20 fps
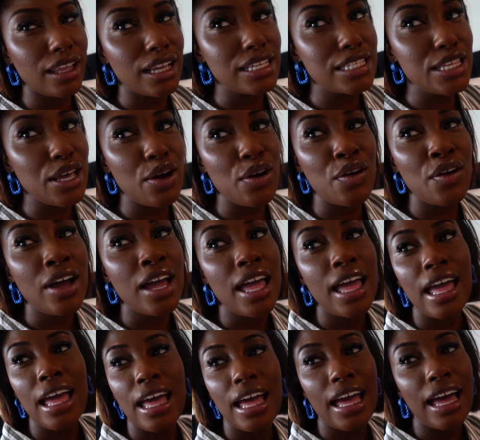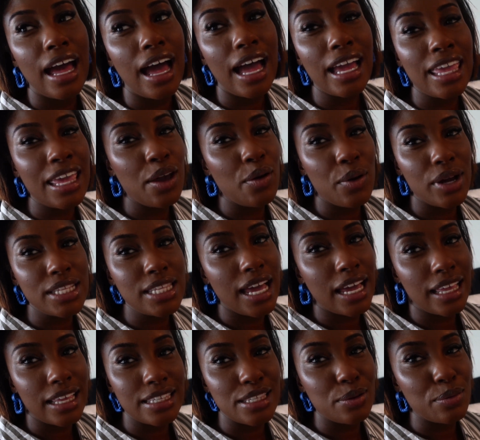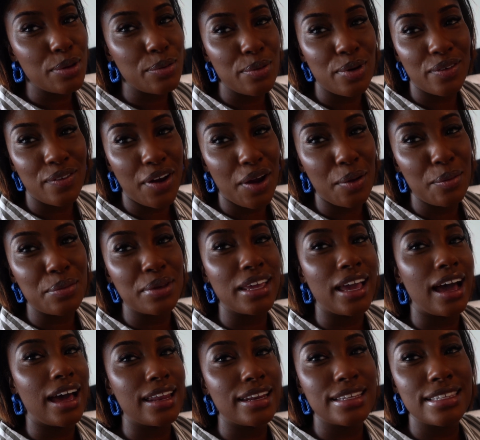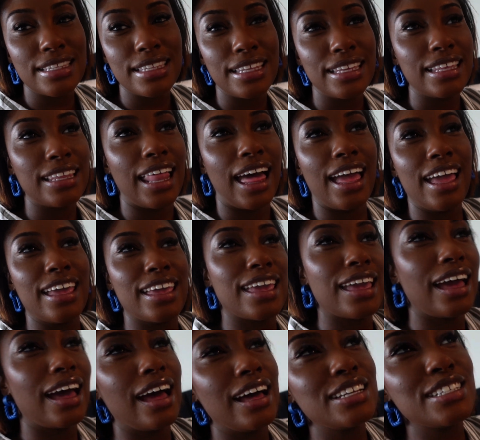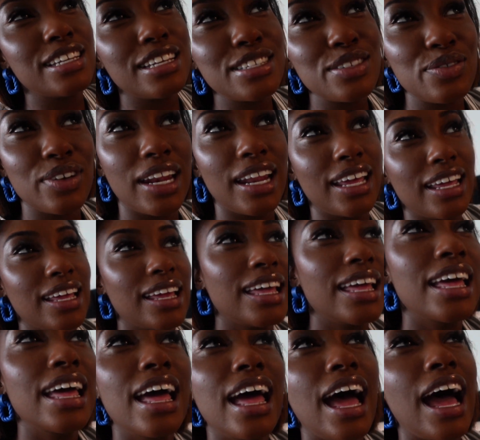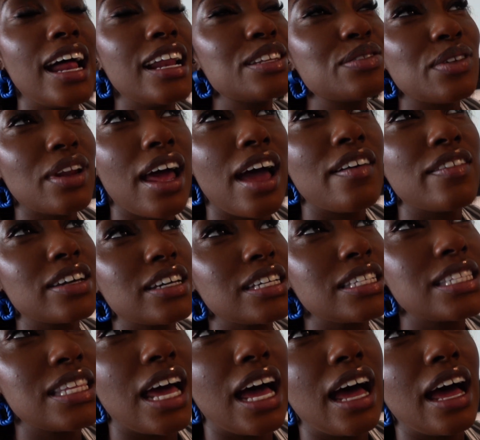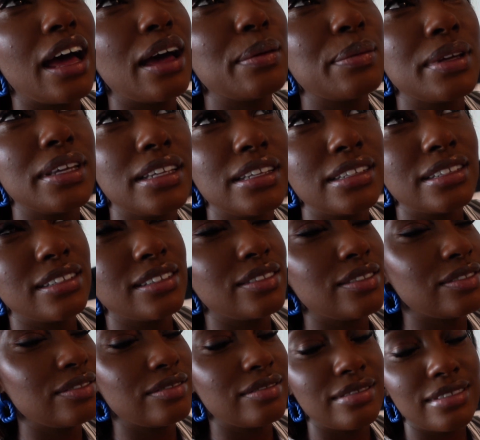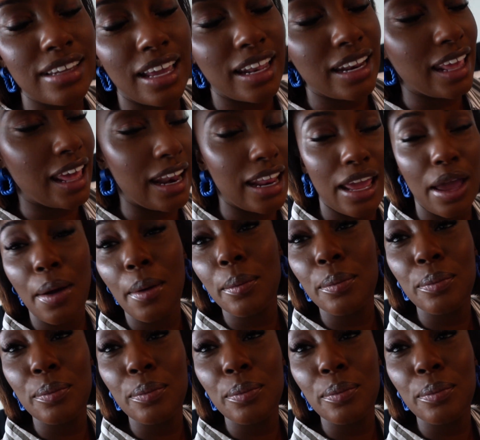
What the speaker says: So I can't wait till I get some people around me, honestly. Like, I just want to have a good time and yada yada yada.